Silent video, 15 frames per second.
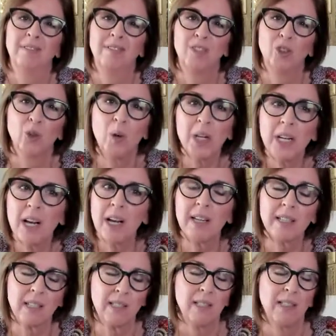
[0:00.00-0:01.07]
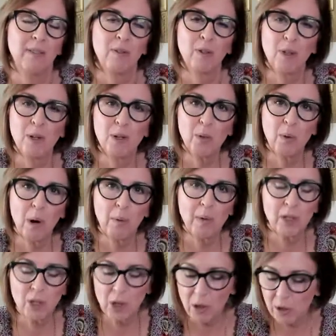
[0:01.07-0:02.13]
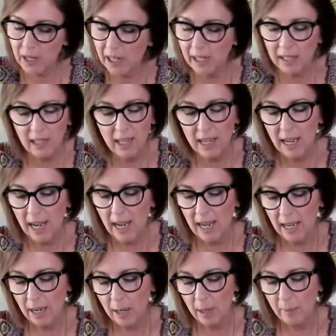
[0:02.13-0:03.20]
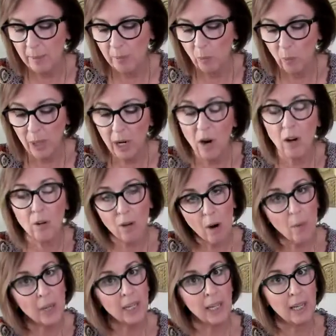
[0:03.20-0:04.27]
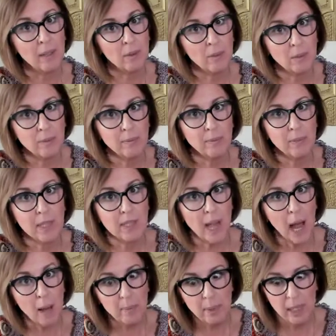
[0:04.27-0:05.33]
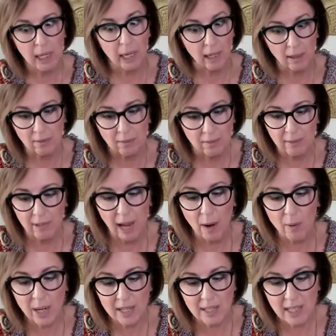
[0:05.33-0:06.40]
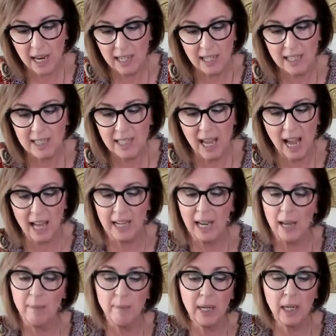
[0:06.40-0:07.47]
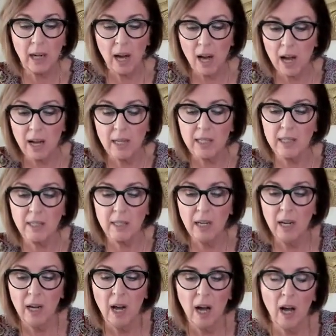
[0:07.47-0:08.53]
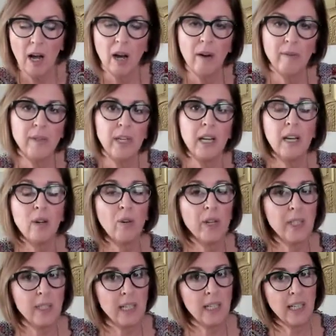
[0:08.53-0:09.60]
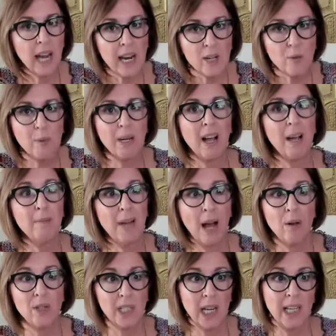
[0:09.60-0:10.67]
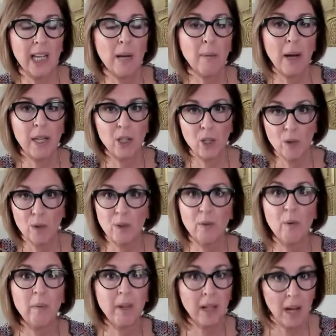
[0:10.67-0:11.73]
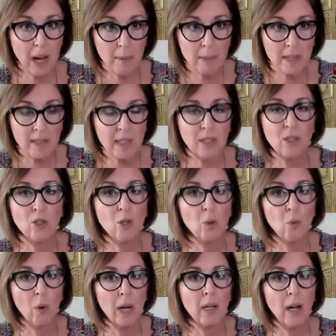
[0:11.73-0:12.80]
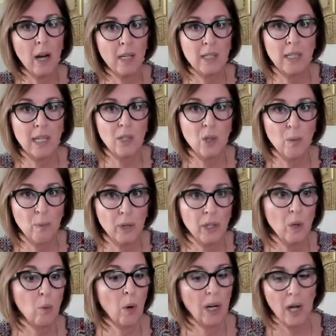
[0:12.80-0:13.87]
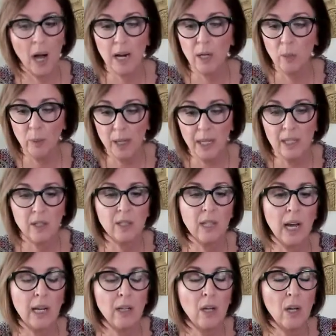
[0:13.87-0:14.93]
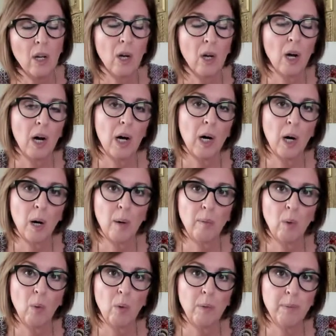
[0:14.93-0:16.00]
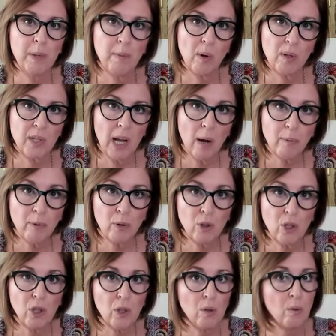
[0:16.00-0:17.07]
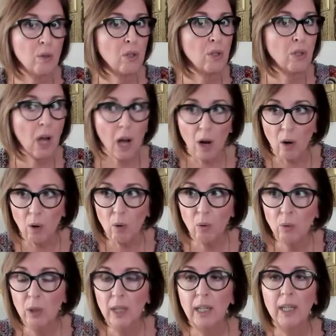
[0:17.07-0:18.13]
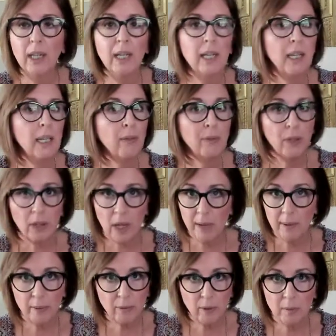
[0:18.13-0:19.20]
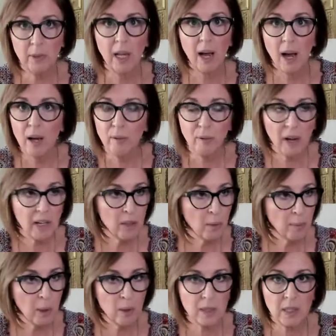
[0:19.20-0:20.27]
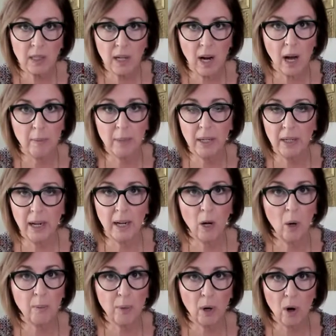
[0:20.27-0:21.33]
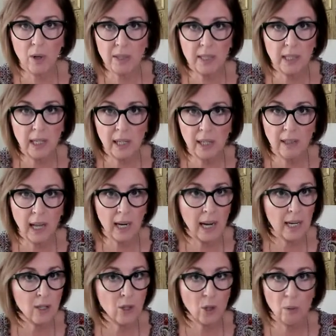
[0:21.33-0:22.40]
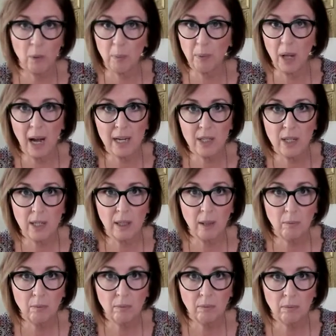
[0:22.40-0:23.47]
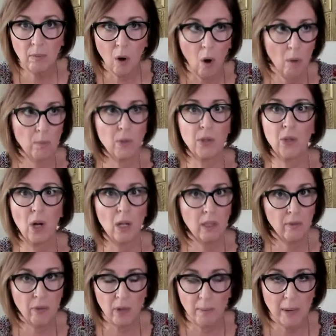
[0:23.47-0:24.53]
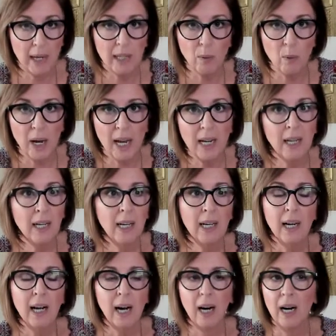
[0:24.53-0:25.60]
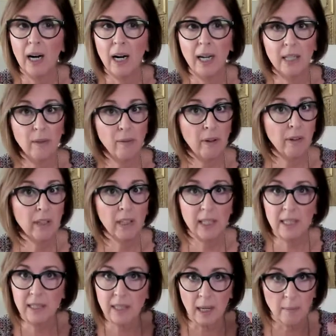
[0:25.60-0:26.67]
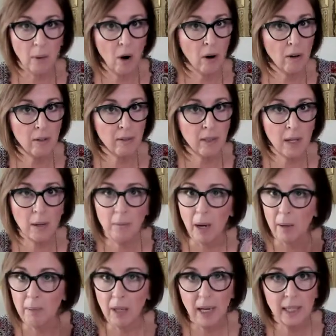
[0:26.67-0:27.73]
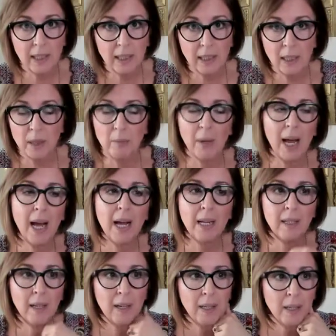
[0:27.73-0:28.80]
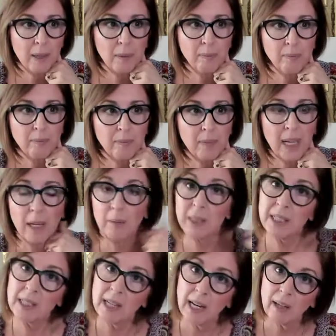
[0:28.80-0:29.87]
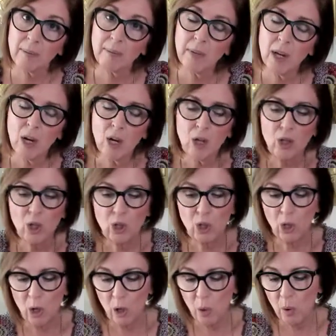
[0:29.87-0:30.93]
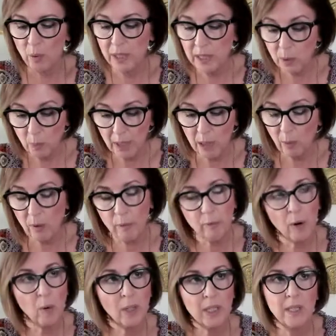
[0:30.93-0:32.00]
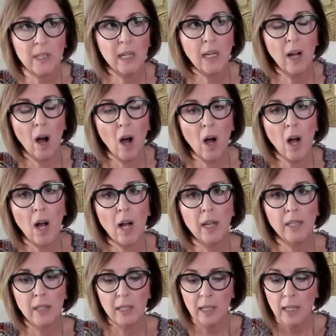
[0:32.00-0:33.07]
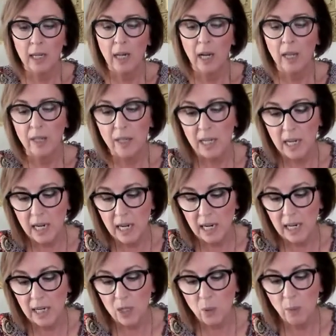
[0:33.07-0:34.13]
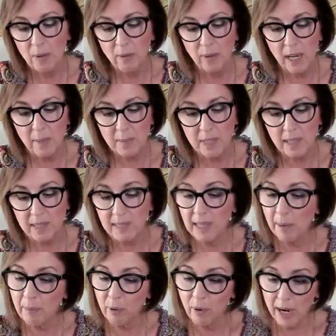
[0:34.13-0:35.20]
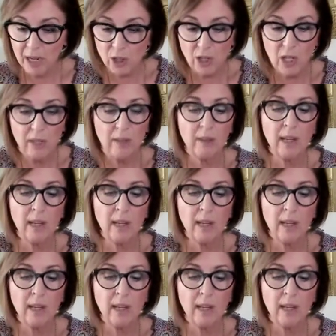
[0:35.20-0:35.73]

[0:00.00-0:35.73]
Join us. And for those who are returning, we are growing it. It's happening. How exciting is that? And because of the increased engagement, I'm now taking my cues from the comments as to what content to bring you, what kind of readings that would be most helpful to you. So if you're coming from love and you post a comment, I hope you're all seeing that I do reply to them, almost all of them anyway. At the very least, I'm hearting them, I'm liking them, and I'm listening. So this week we're focusing on the twin flames in separation.